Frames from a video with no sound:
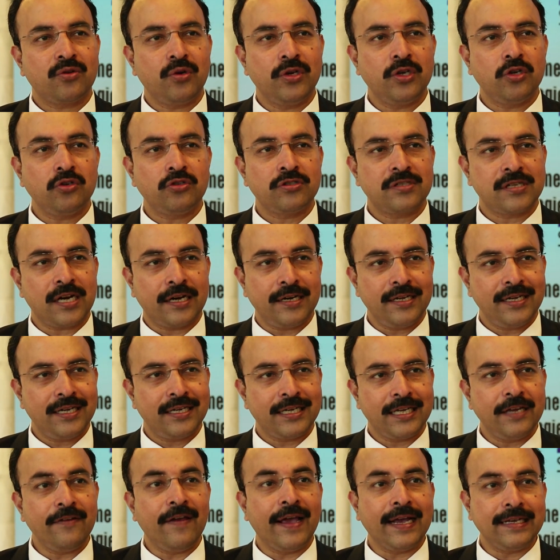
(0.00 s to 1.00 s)
are going to study
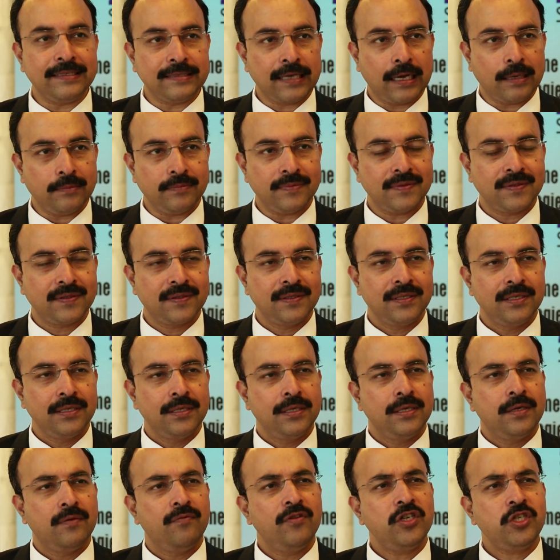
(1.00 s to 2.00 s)
and give exams.
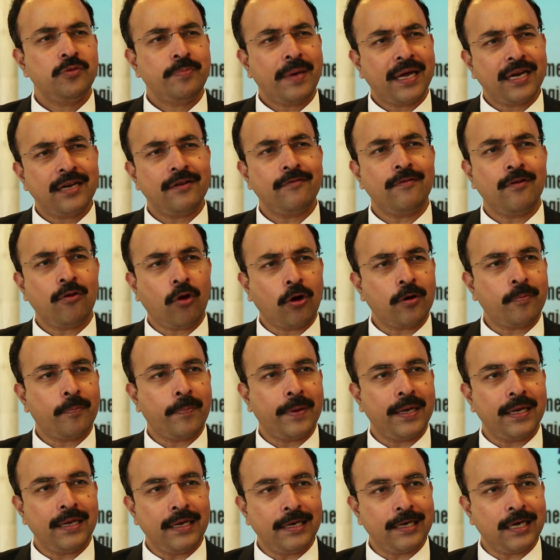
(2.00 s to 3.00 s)
Which parent will not
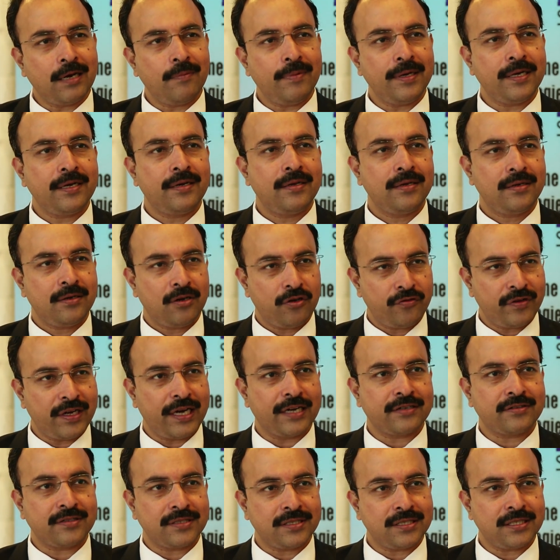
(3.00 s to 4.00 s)
pay a little bit of
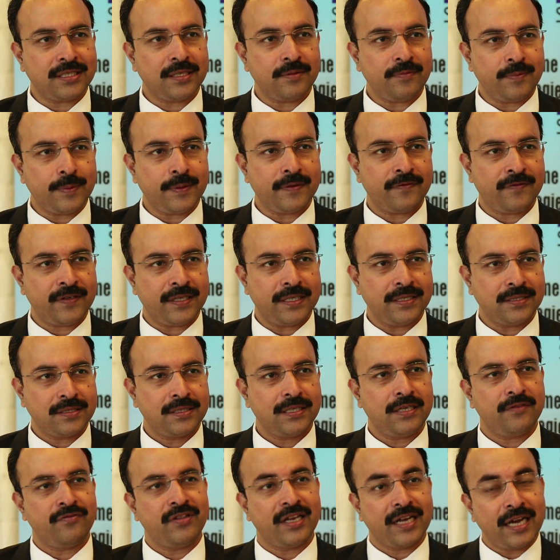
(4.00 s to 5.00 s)
electricity
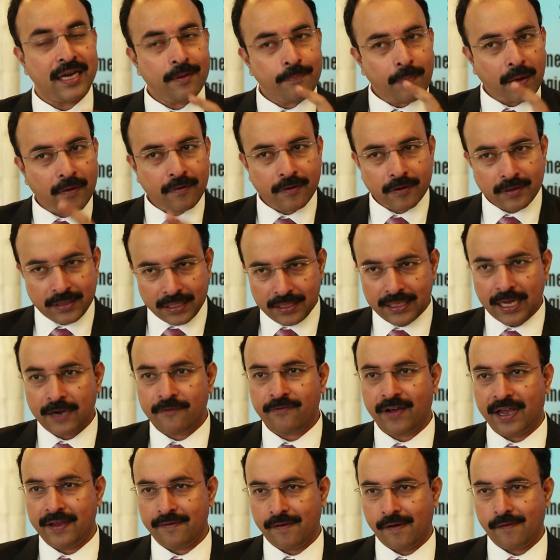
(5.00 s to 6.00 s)
fees if they get power in
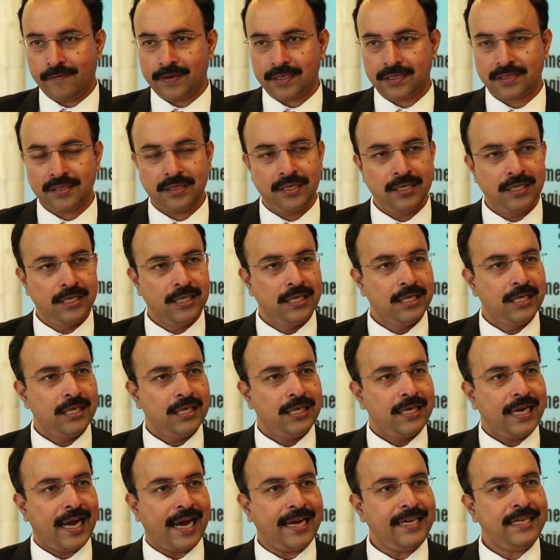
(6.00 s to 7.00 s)
that 5 hours?
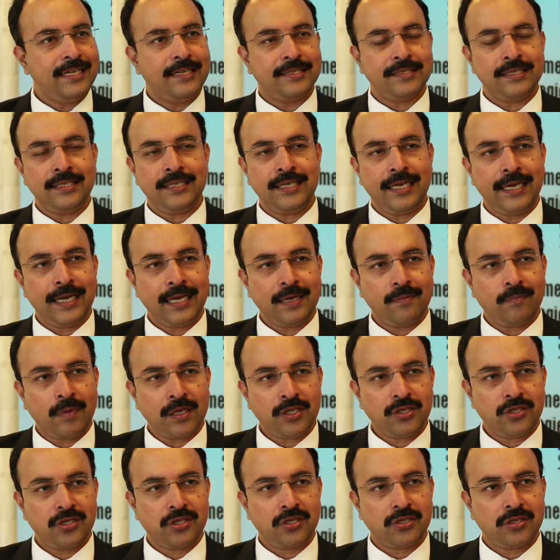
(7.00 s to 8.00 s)
And it doesn't take
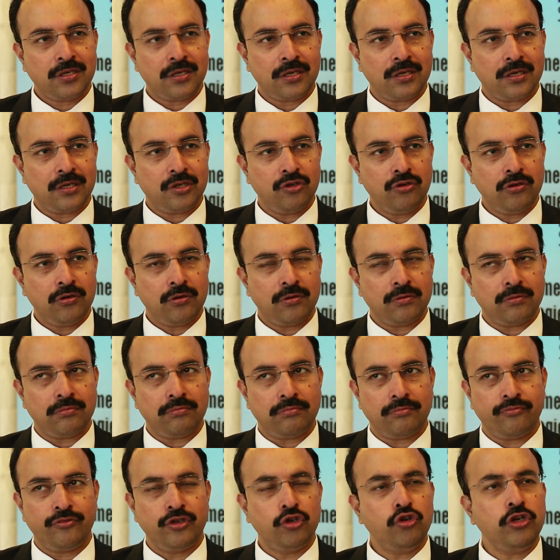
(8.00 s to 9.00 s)
much, we
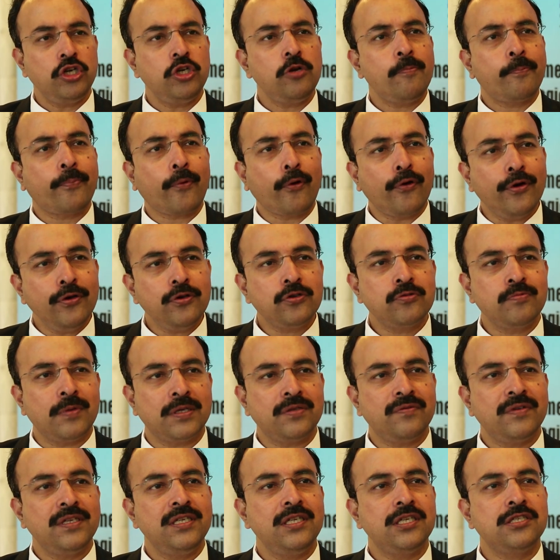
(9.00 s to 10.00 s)
don't need to produce
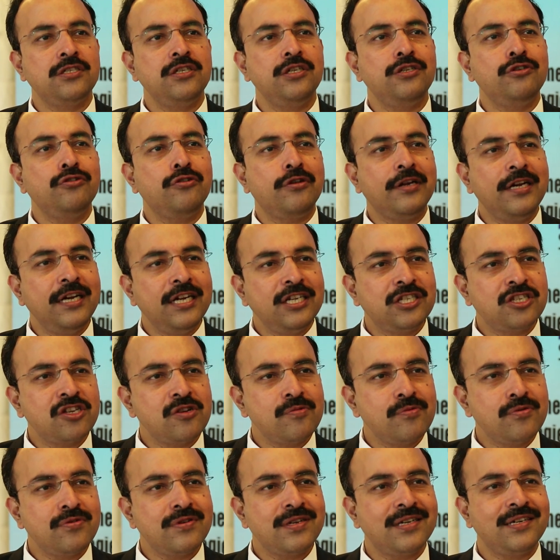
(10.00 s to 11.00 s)
much, we just need to
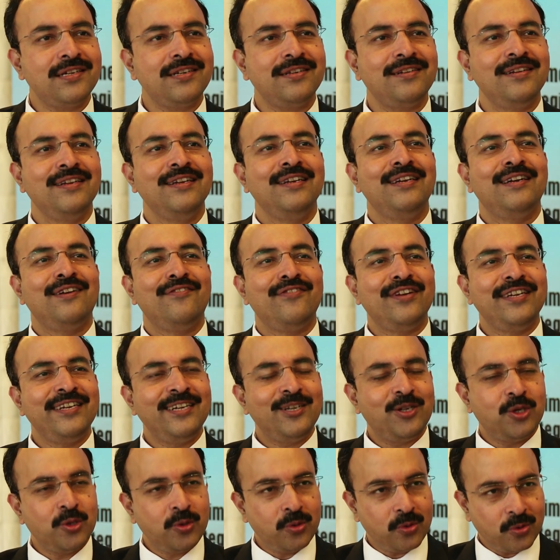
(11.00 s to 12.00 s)
redistribute it, we
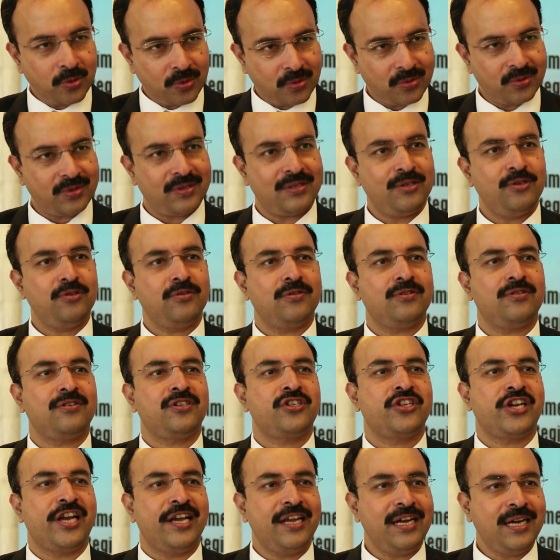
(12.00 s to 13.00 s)
need to,
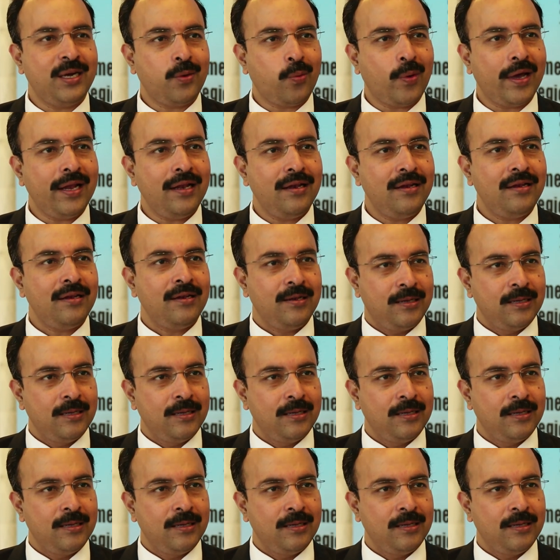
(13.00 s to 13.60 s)
share it well,